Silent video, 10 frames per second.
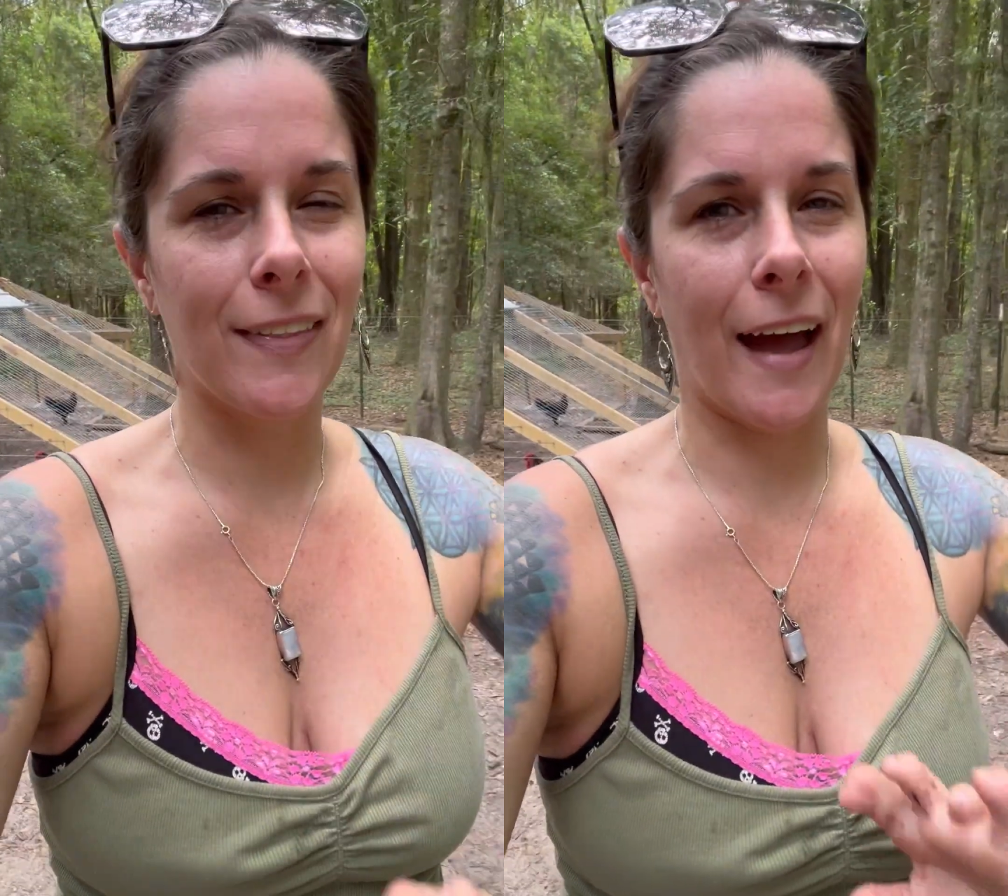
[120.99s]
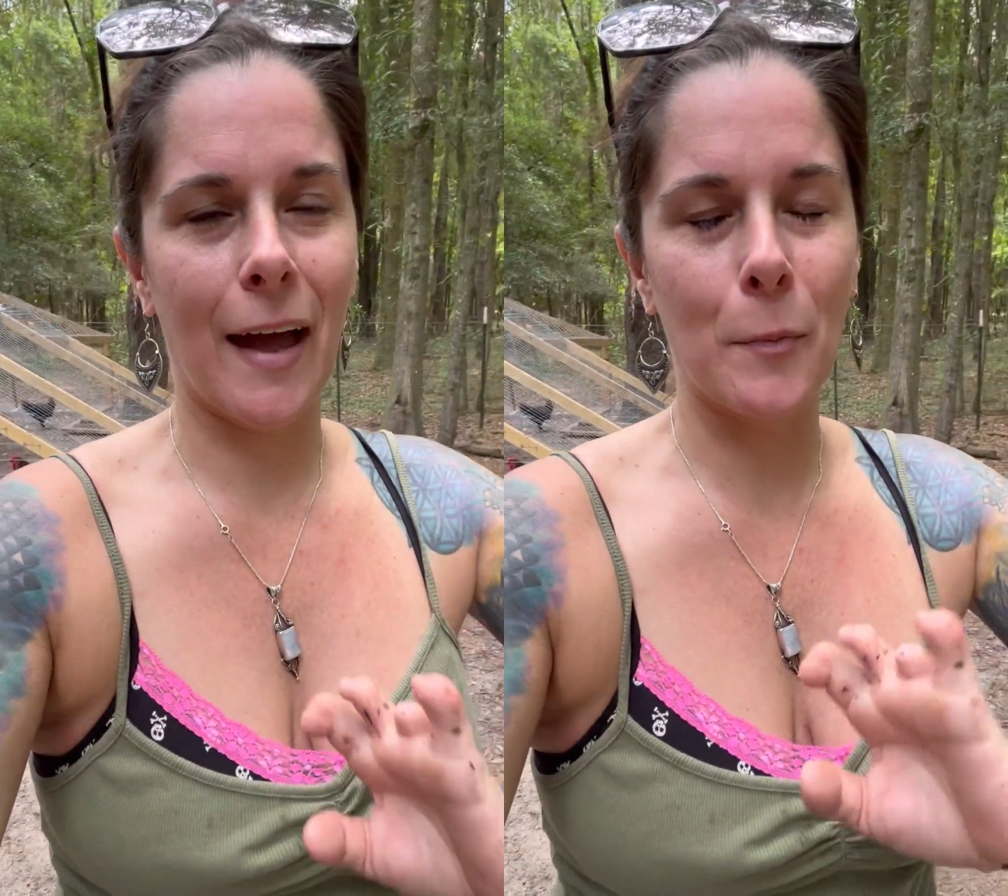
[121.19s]

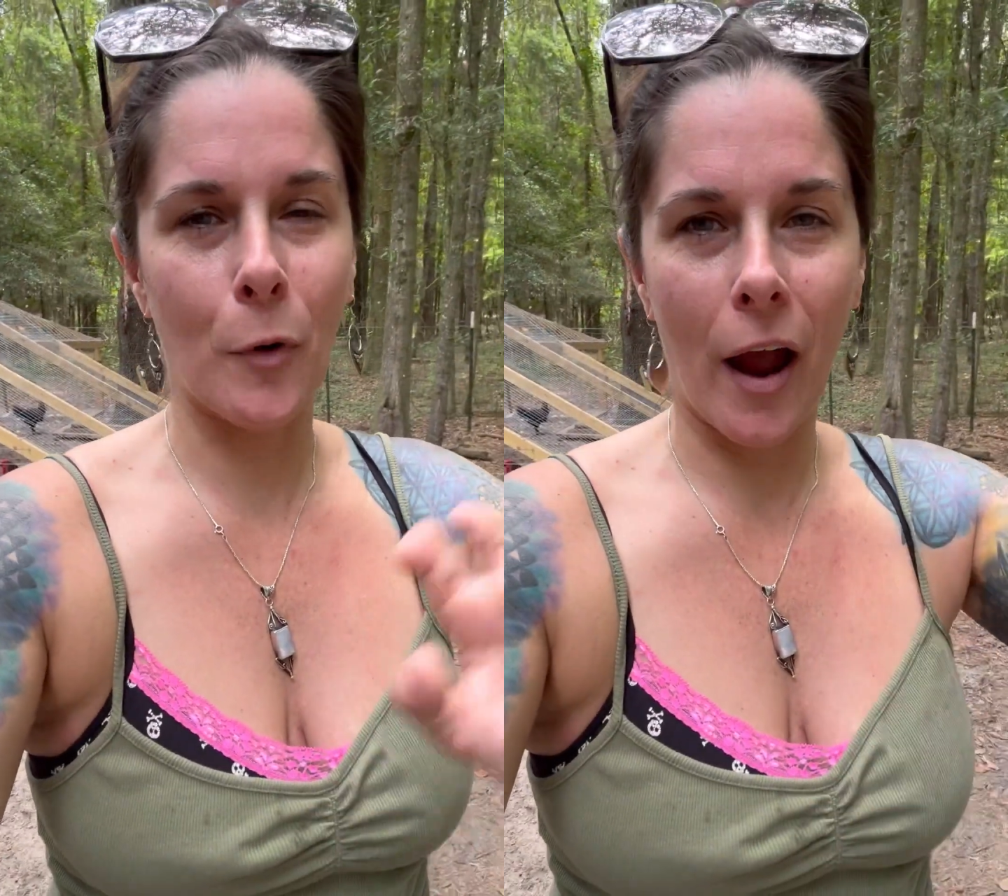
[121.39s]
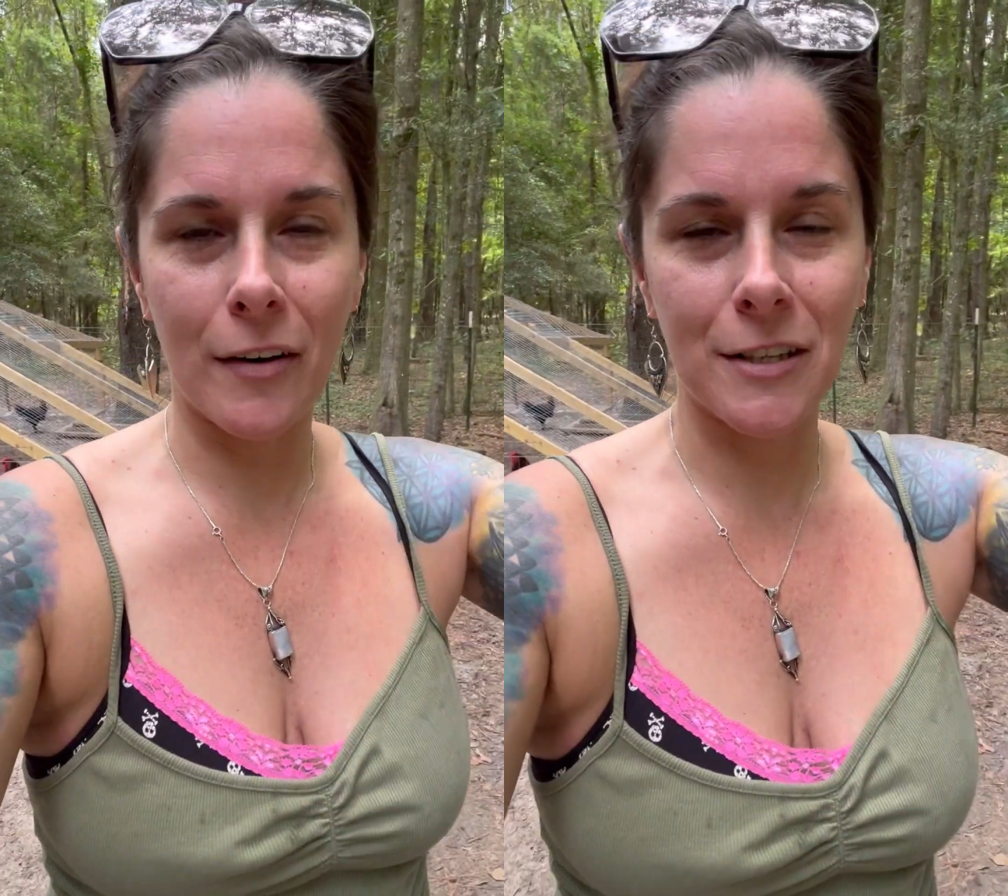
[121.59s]
That
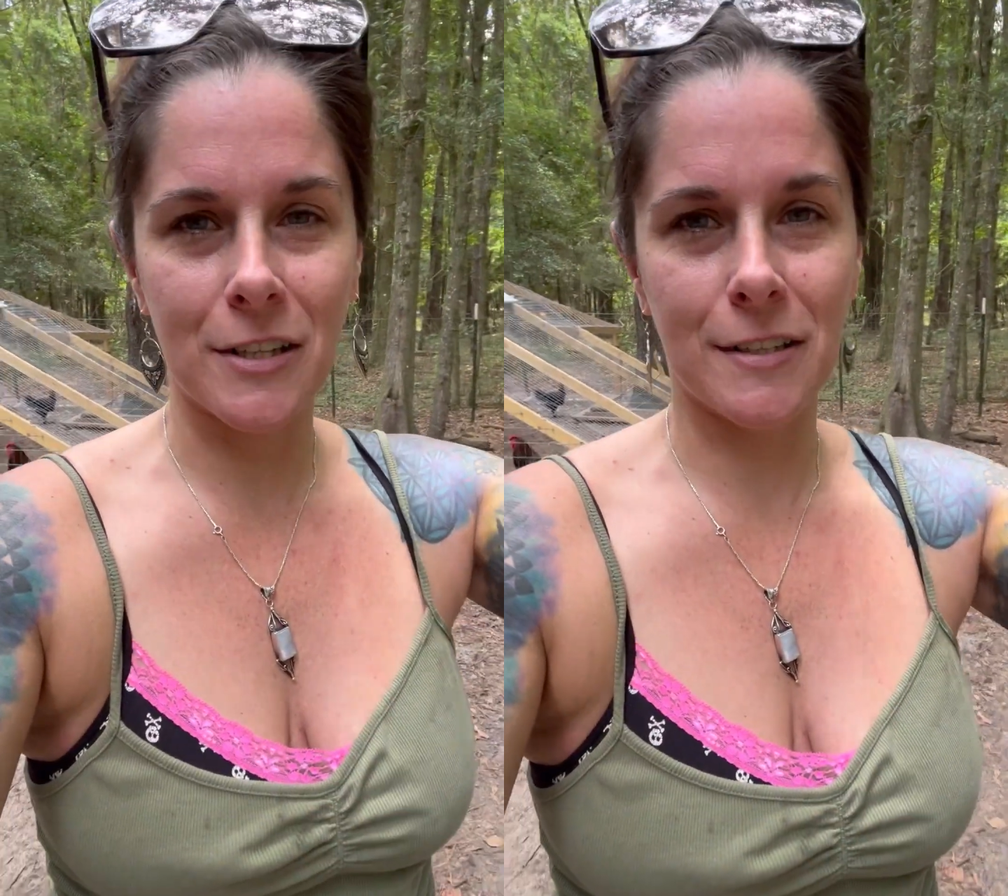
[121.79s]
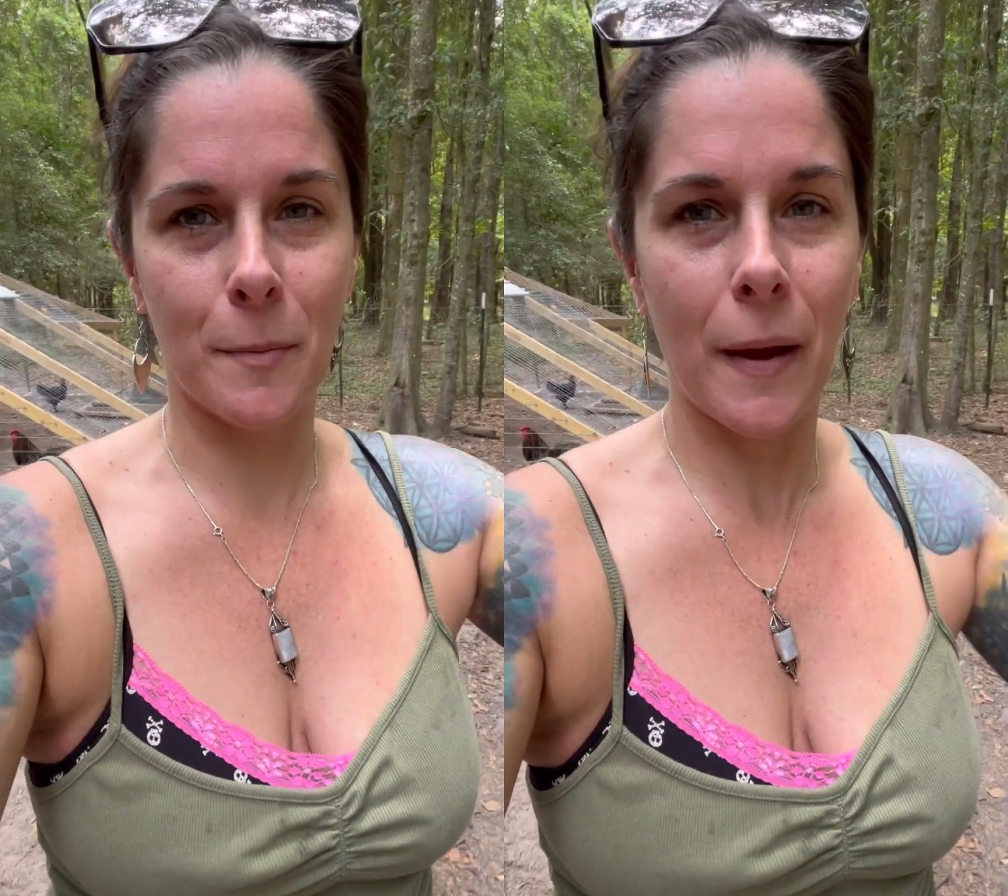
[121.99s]
brown is
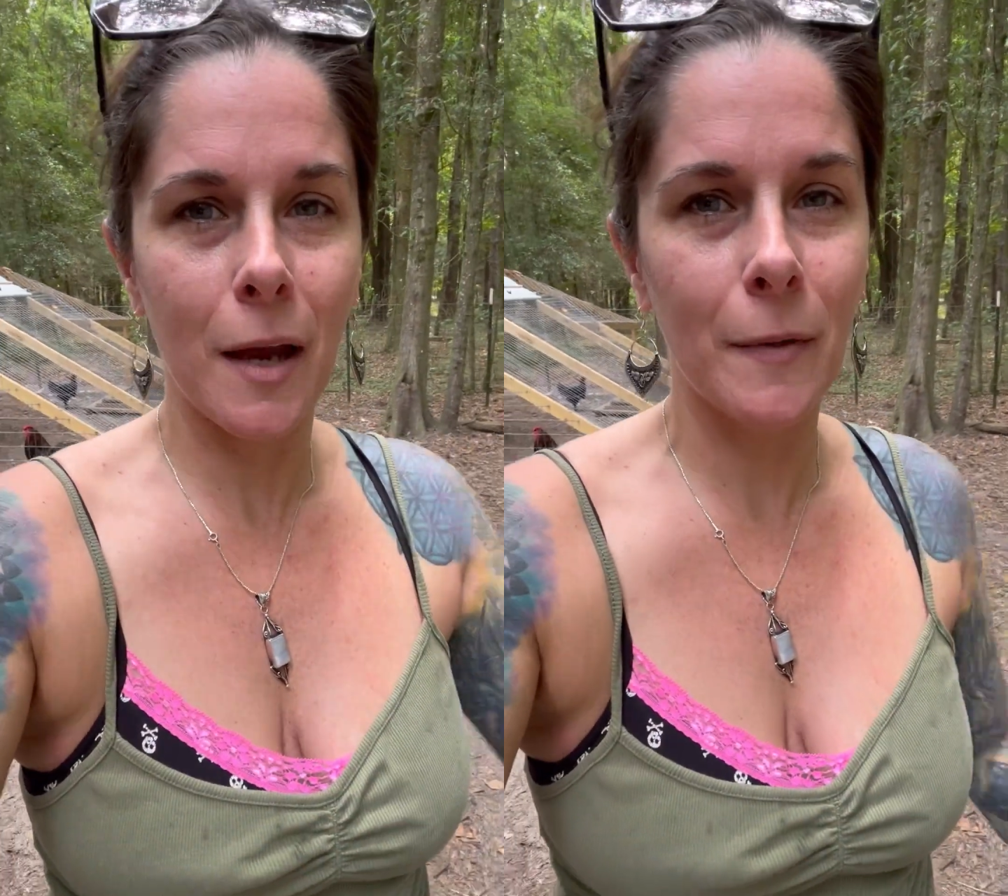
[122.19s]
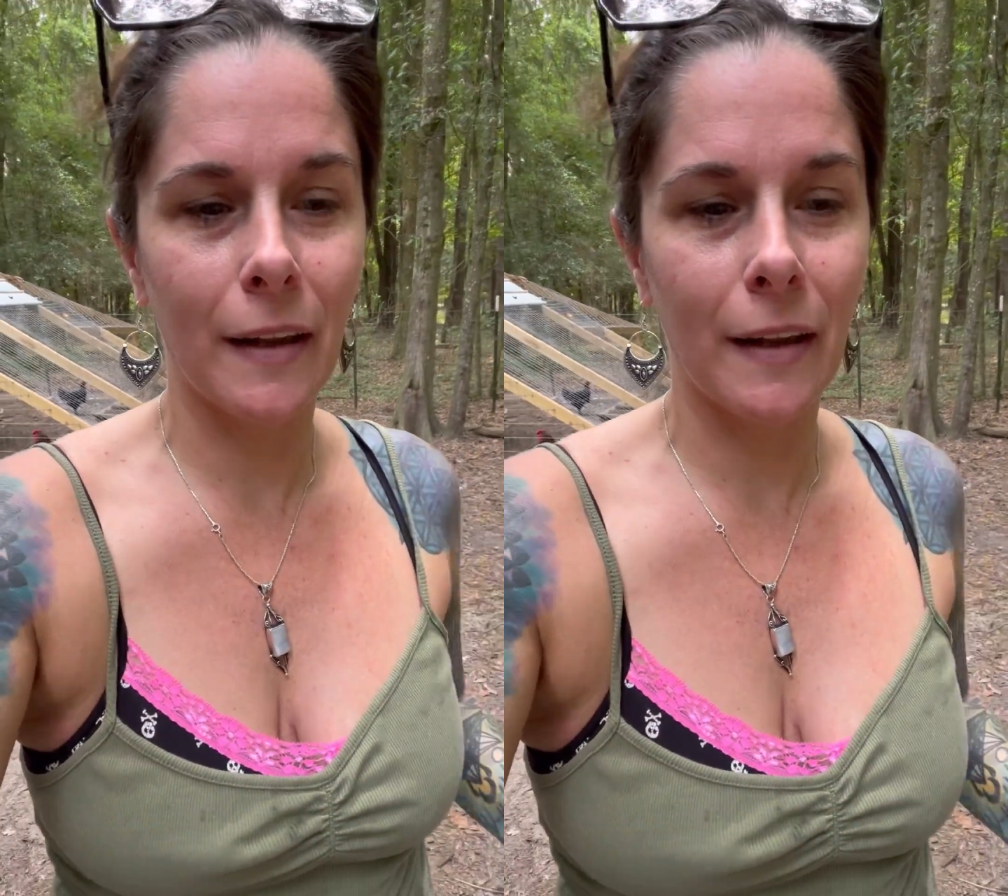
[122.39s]
just a pigment